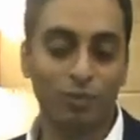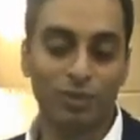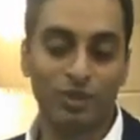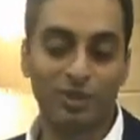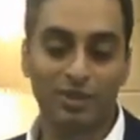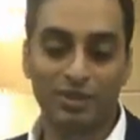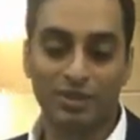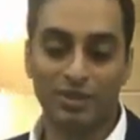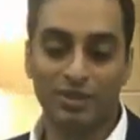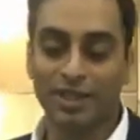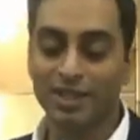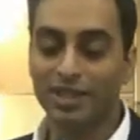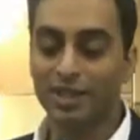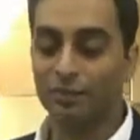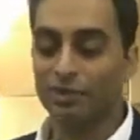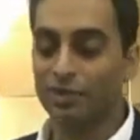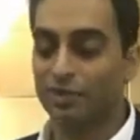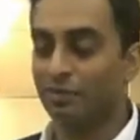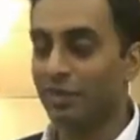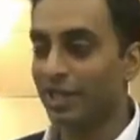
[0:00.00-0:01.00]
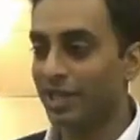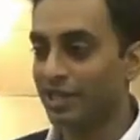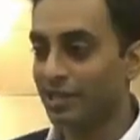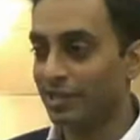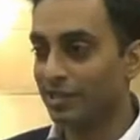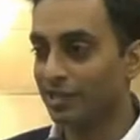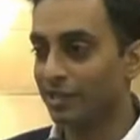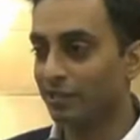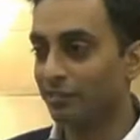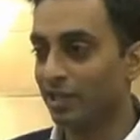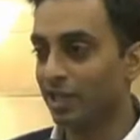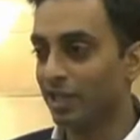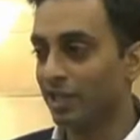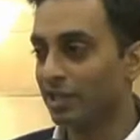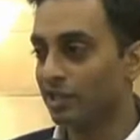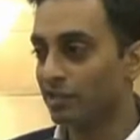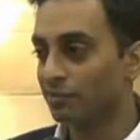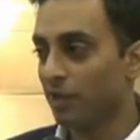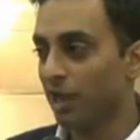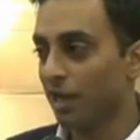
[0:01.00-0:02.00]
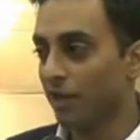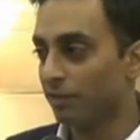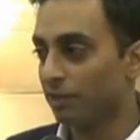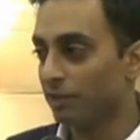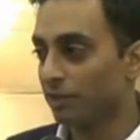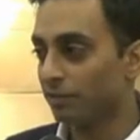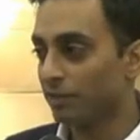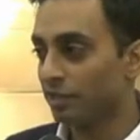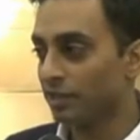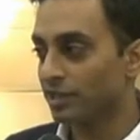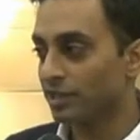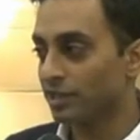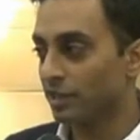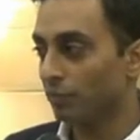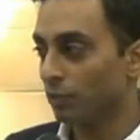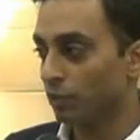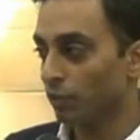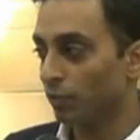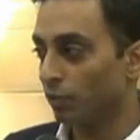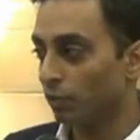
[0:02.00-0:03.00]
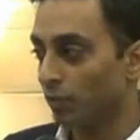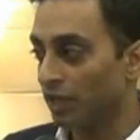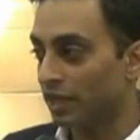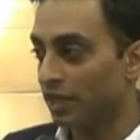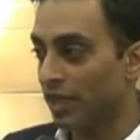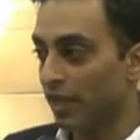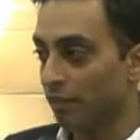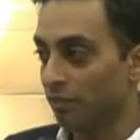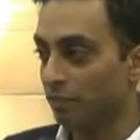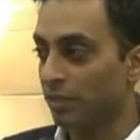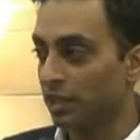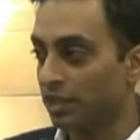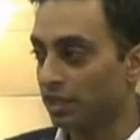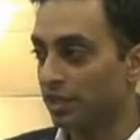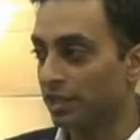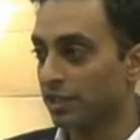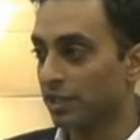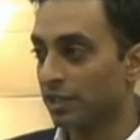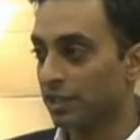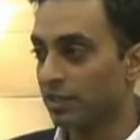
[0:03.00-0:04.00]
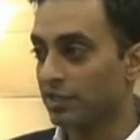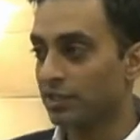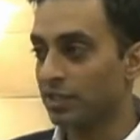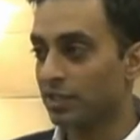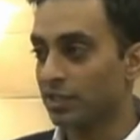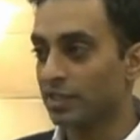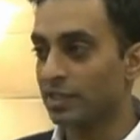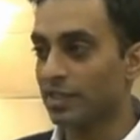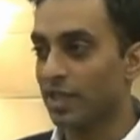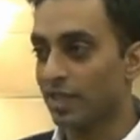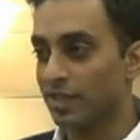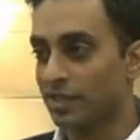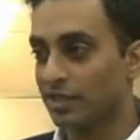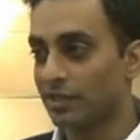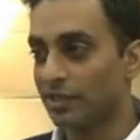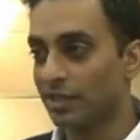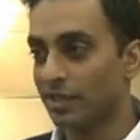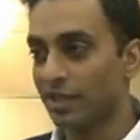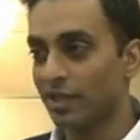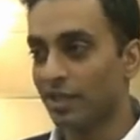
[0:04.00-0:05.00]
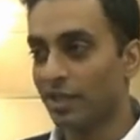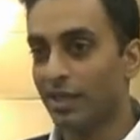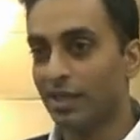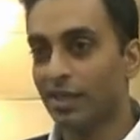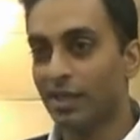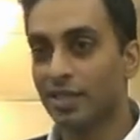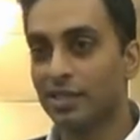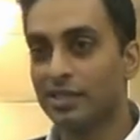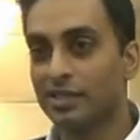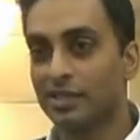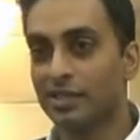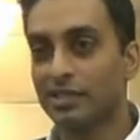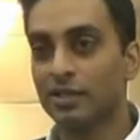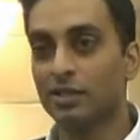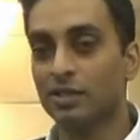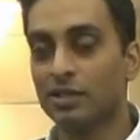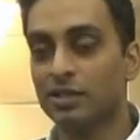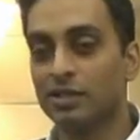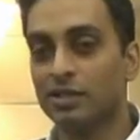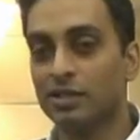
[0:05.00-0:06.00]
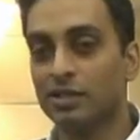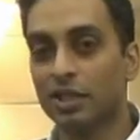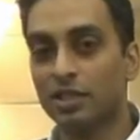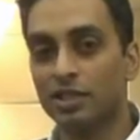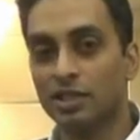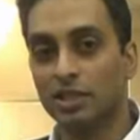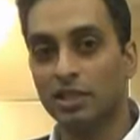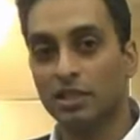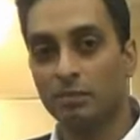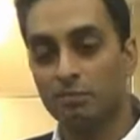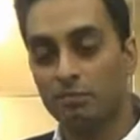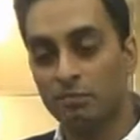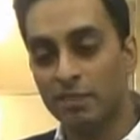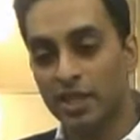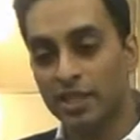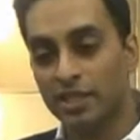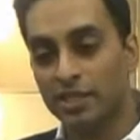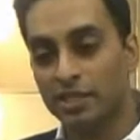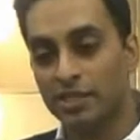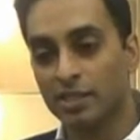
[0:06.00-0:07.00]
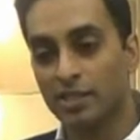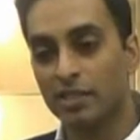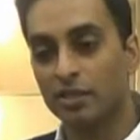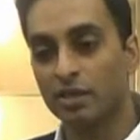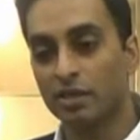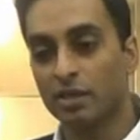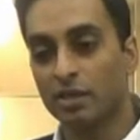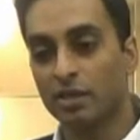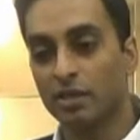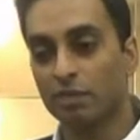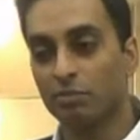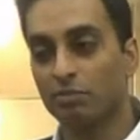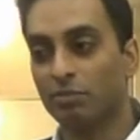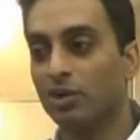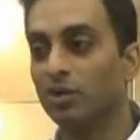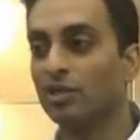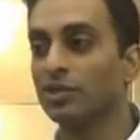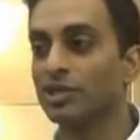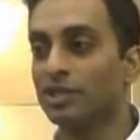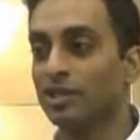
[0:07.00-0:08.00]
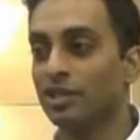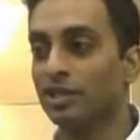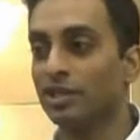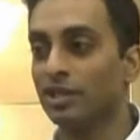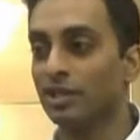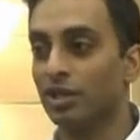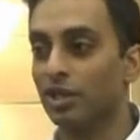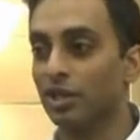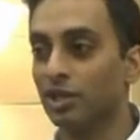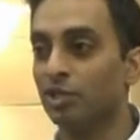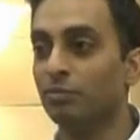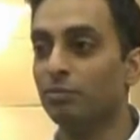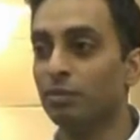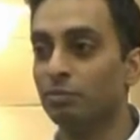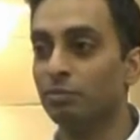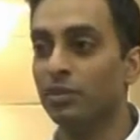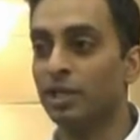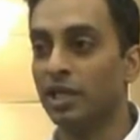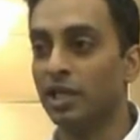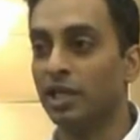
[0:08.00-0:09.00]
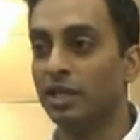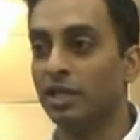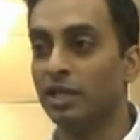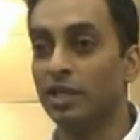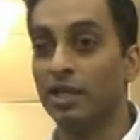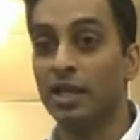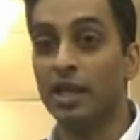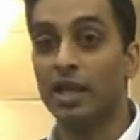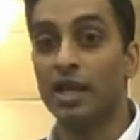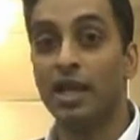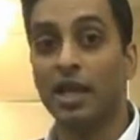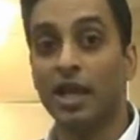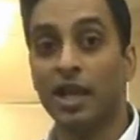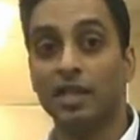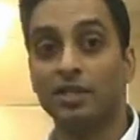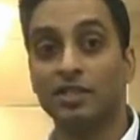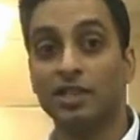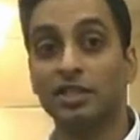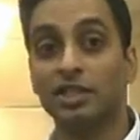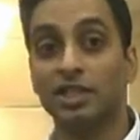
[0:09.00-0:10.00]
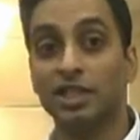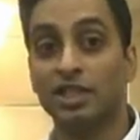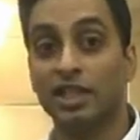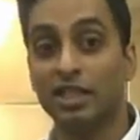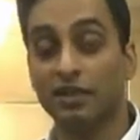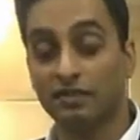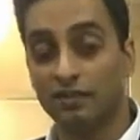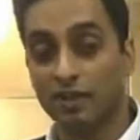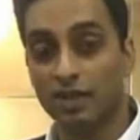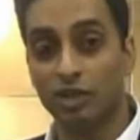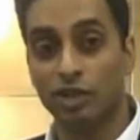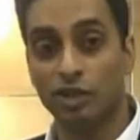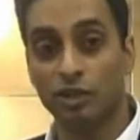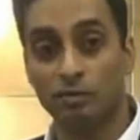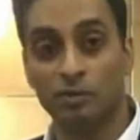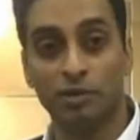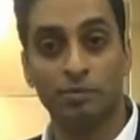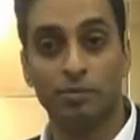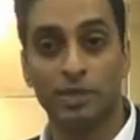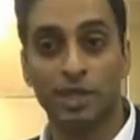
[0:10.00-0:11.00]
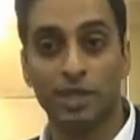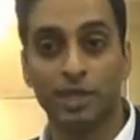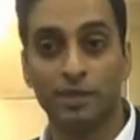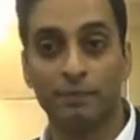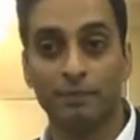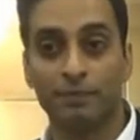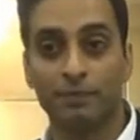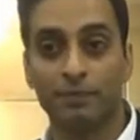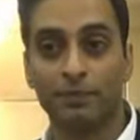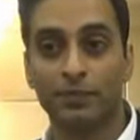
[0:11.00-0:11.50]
the thing that was amazing to me and inspiring to me is someone with that much success is still such an amazing person, a human being, and such a giving human being.